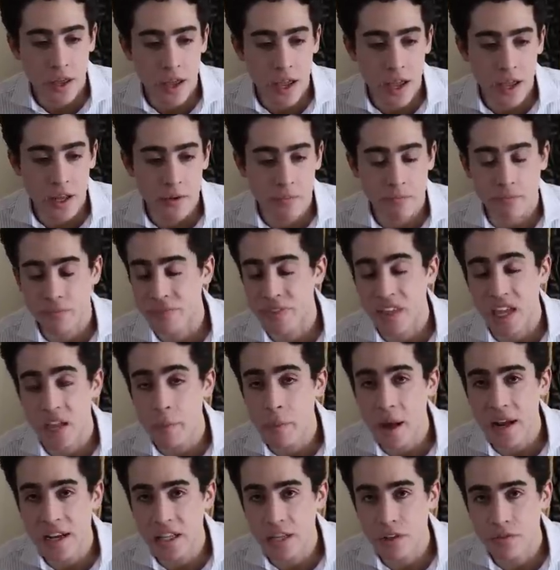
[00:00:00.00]
And they
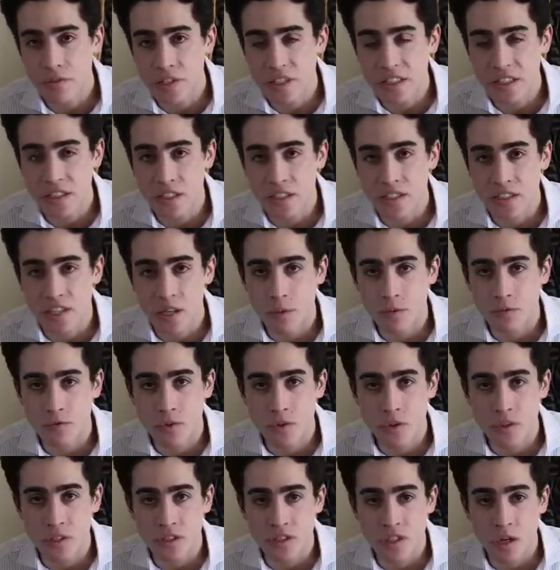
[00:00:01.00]
might even eat the same
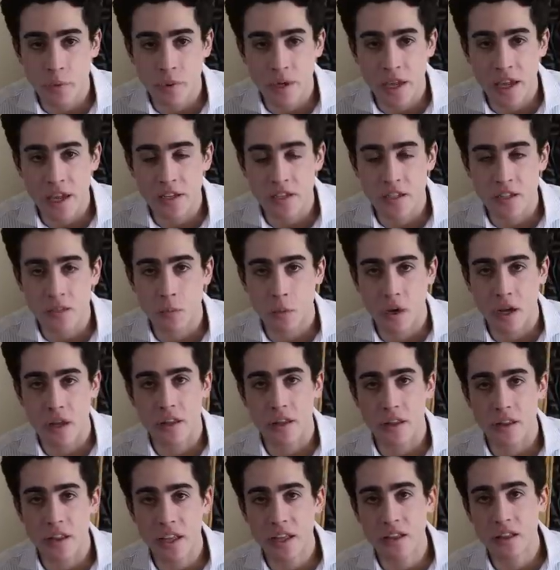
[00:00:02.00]
food in some cases,
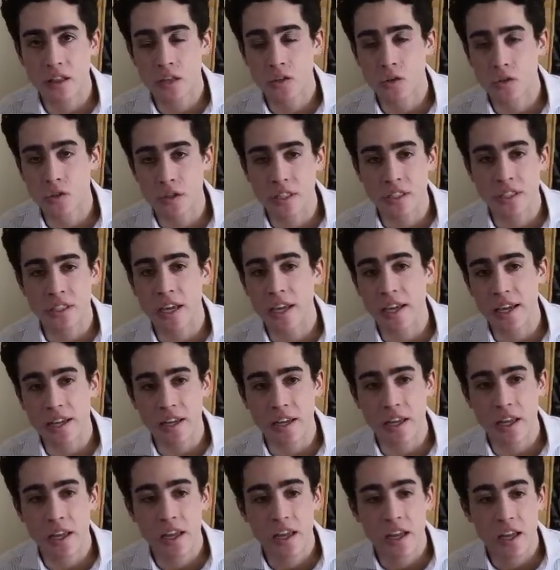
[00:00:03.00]
but they literally
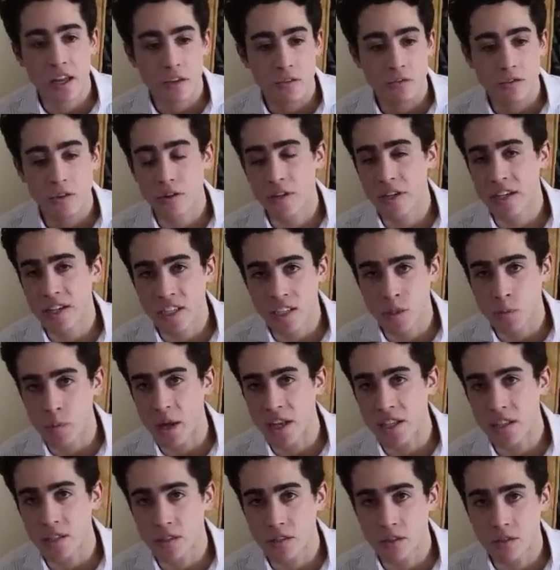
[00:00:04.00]
take very
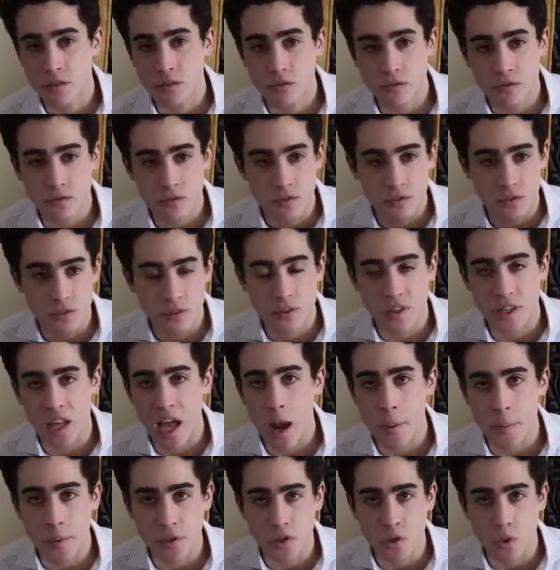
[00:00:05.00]
expensive
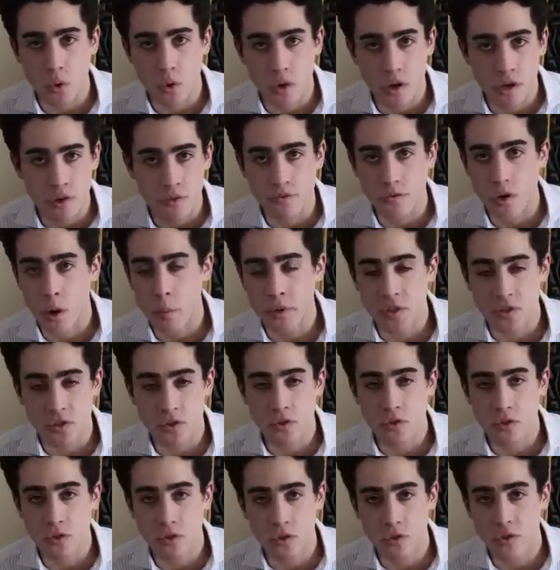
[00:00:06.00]
laboratory
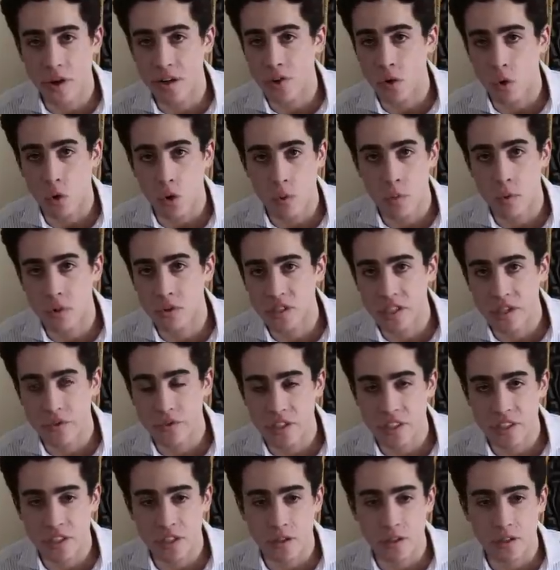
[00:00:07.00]
pharmaceutical grade hormones
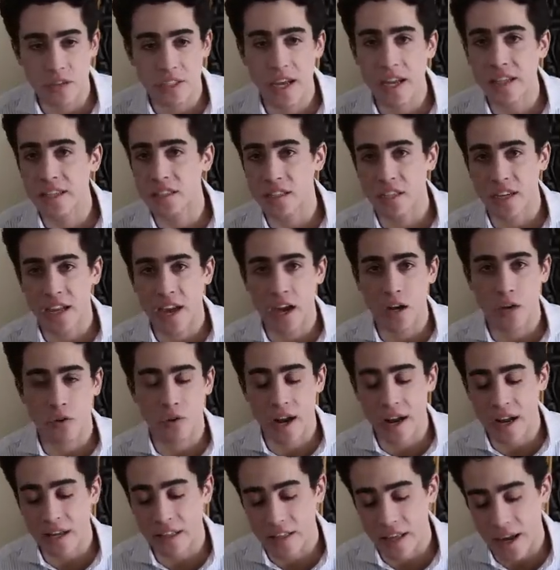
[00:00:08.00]
every single day to
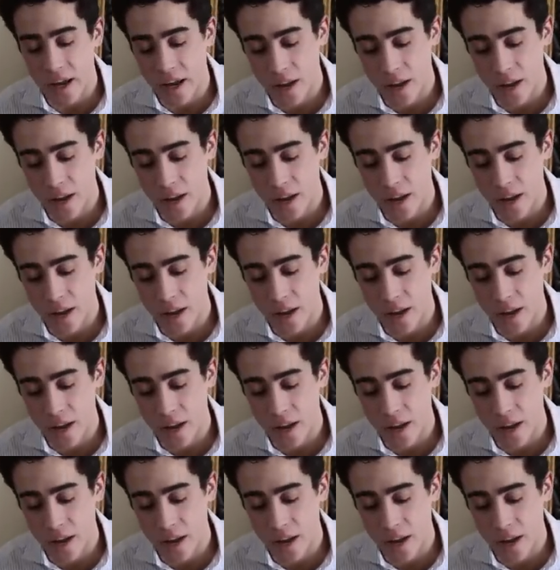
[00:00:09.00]
counteract